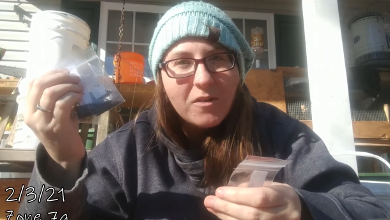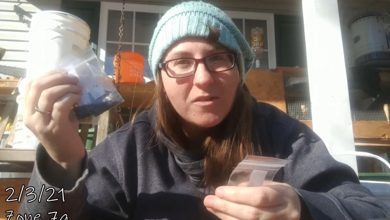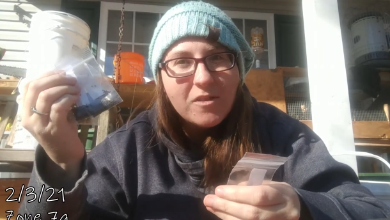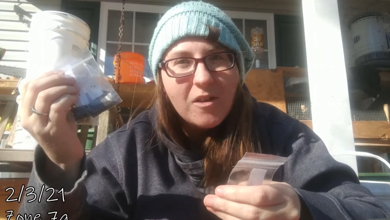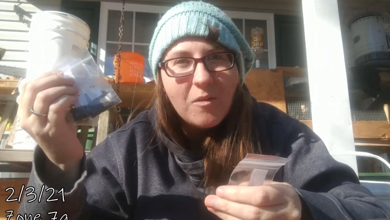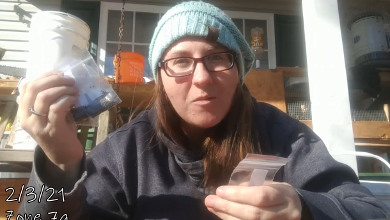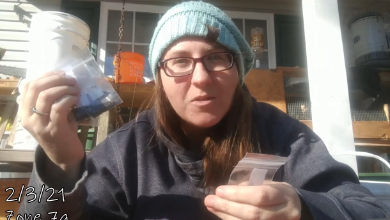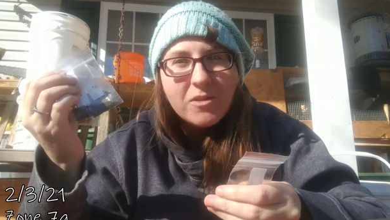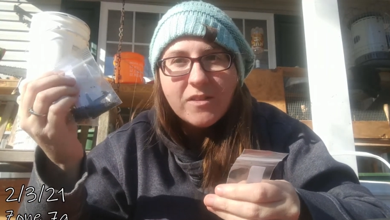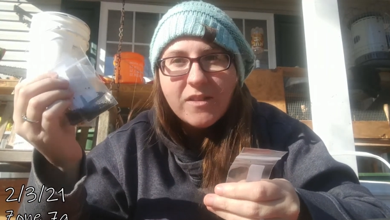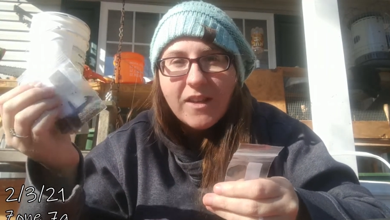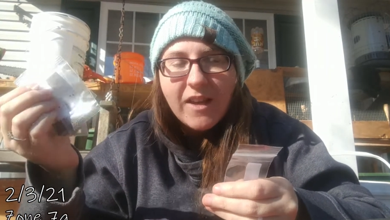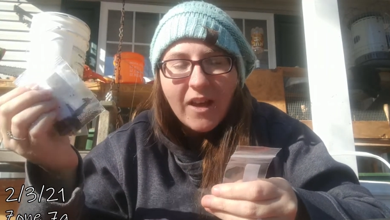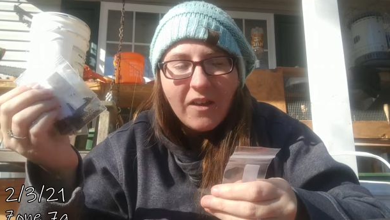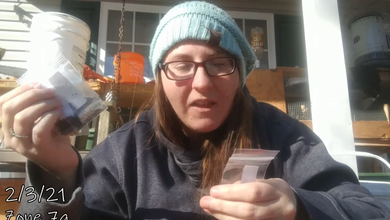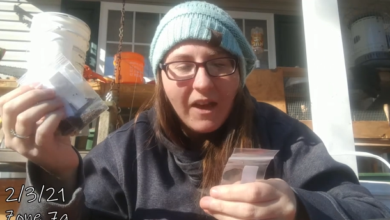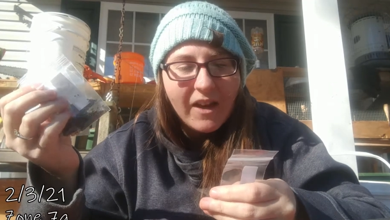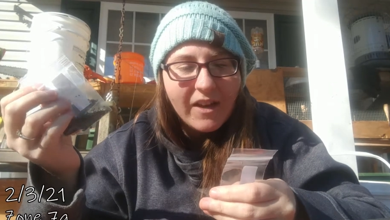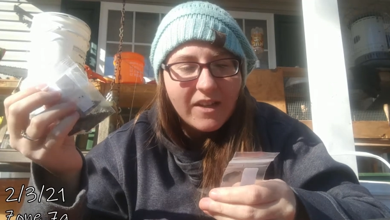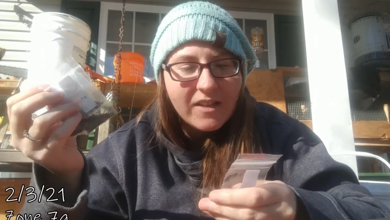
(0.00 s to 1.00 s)
so we'll see how
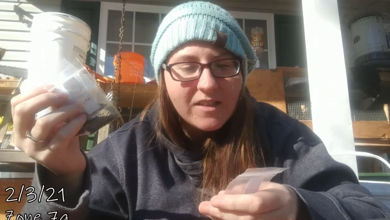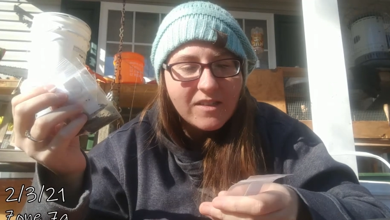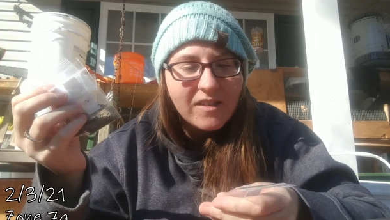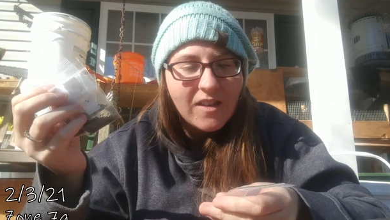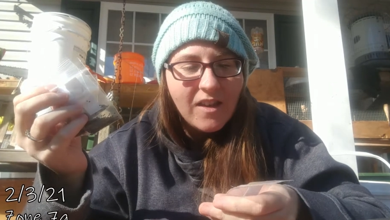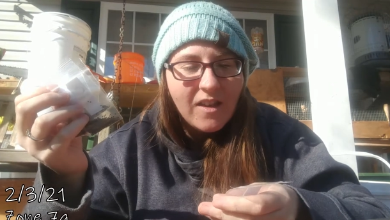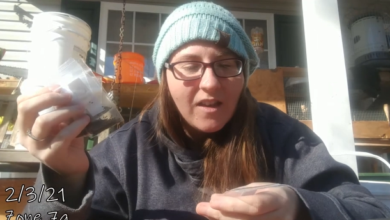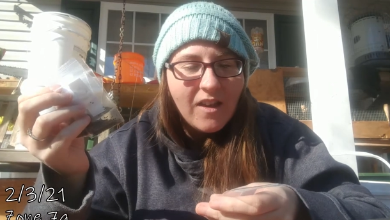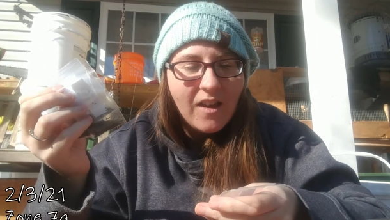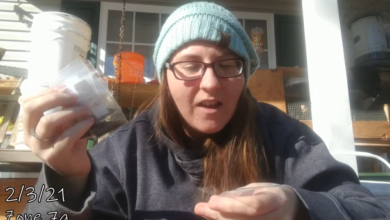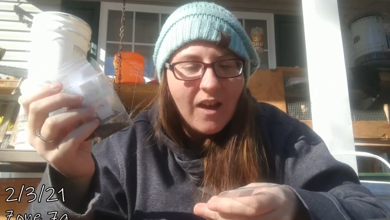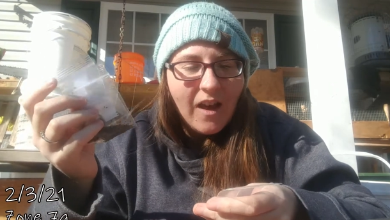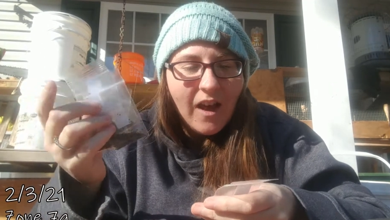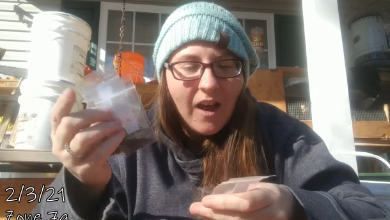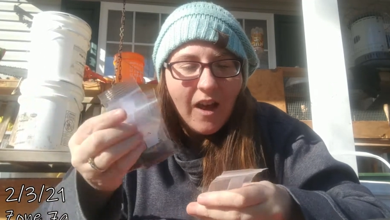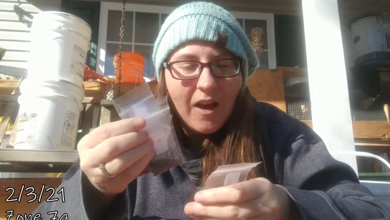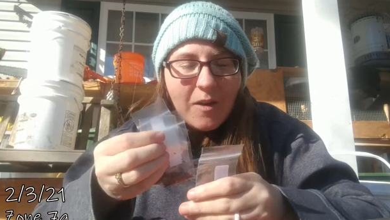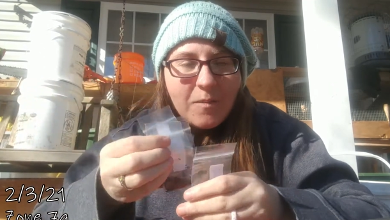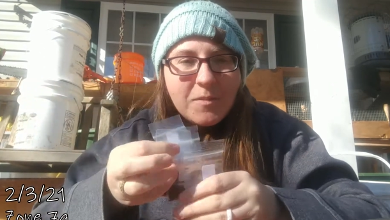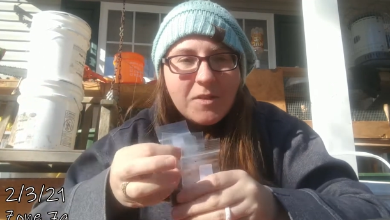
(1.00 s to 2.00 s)
that is.
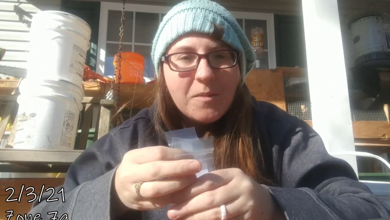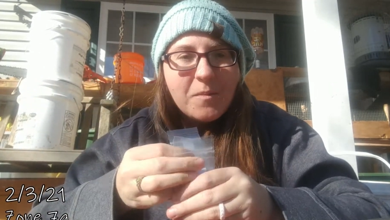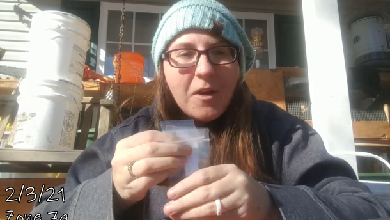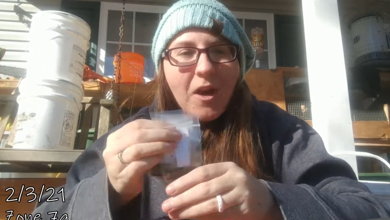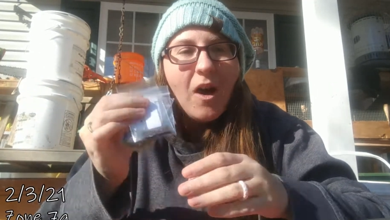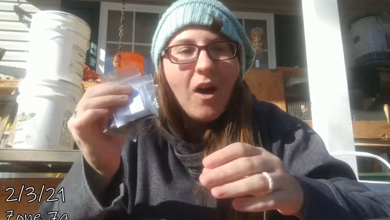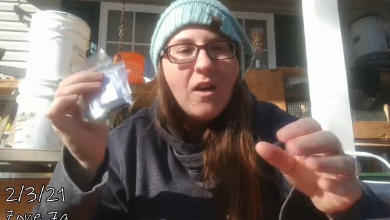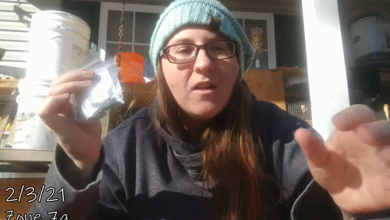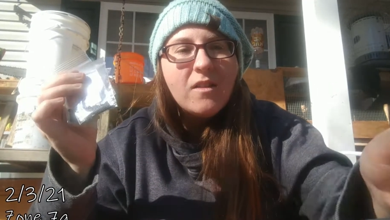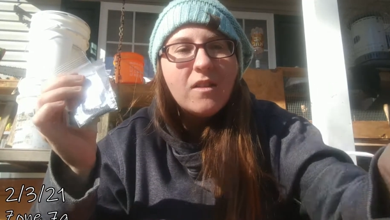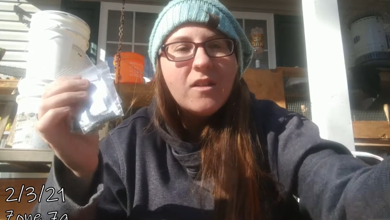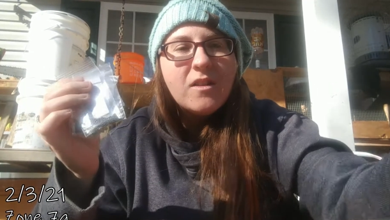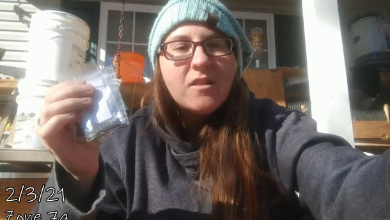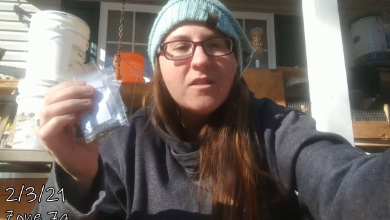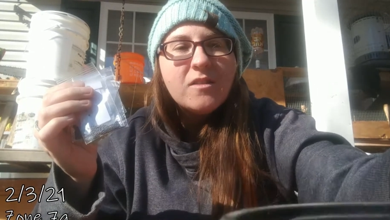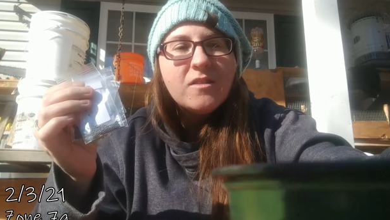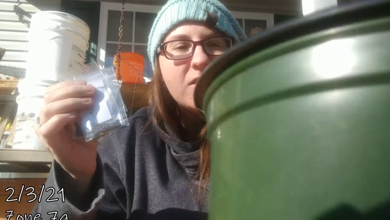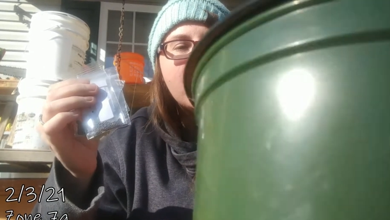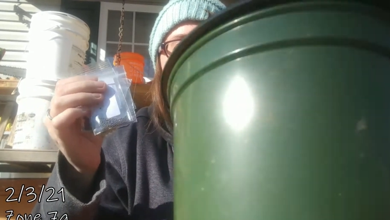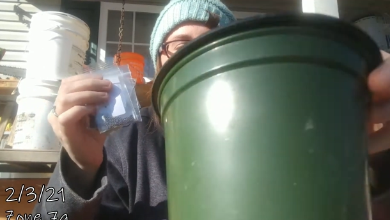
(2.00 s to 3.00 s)
Some
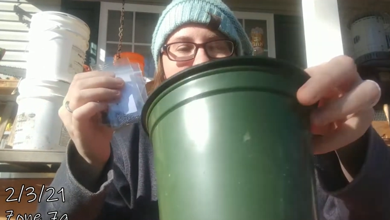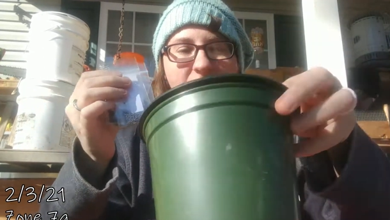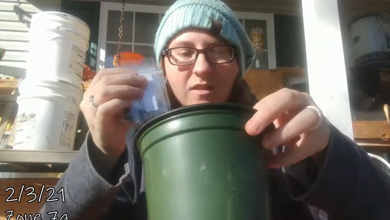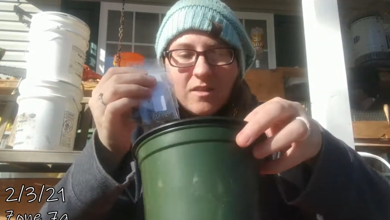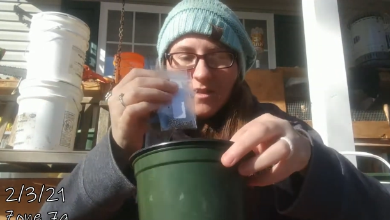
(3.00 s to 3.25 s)
collards,